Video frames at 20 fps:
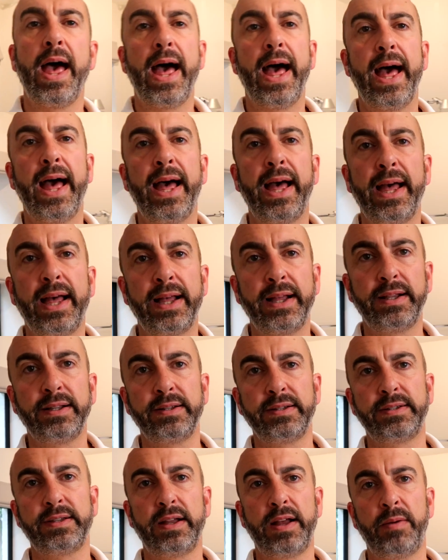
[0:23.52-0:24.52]

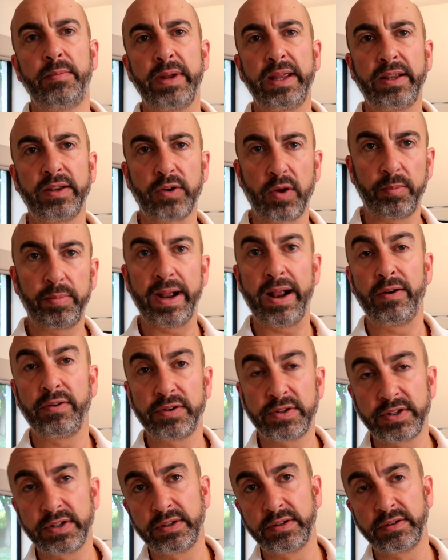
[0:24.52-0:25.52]
And I mean
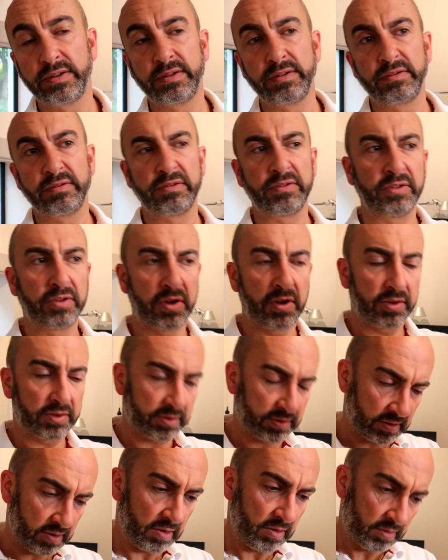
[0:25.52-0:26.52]
comparison,
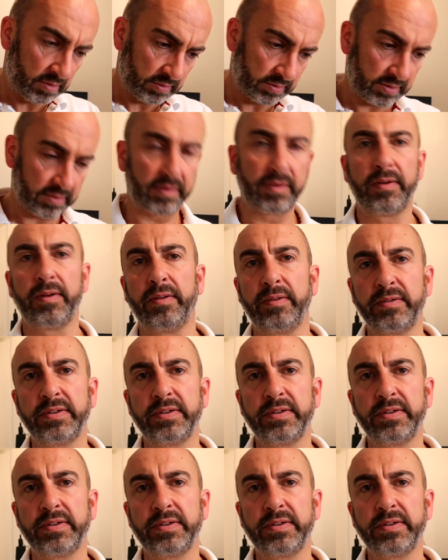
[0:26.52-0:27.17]
not all the